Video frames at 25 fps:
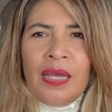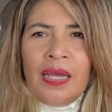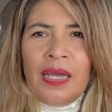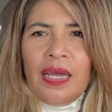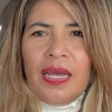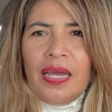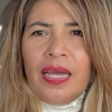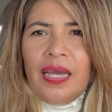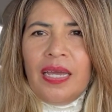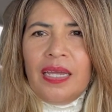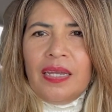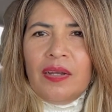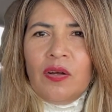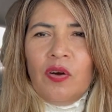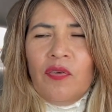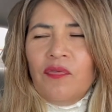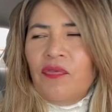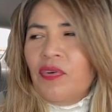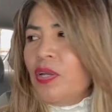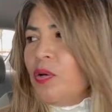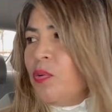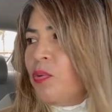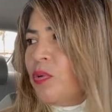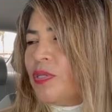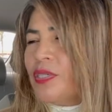and
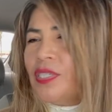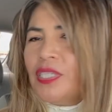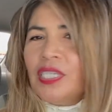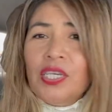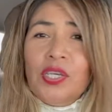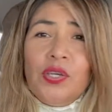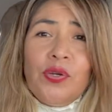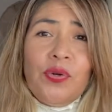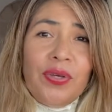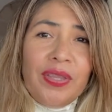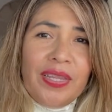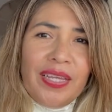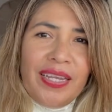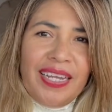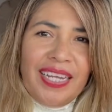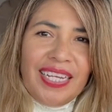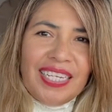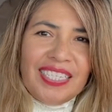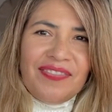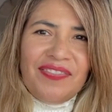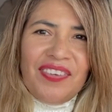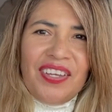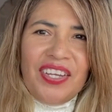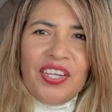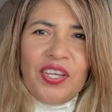hopefully we'll see you in the
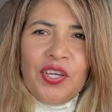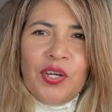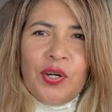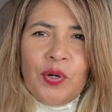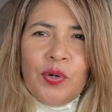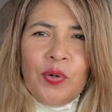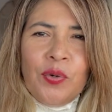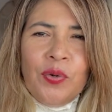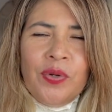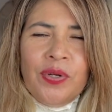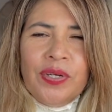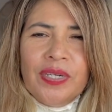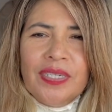next video.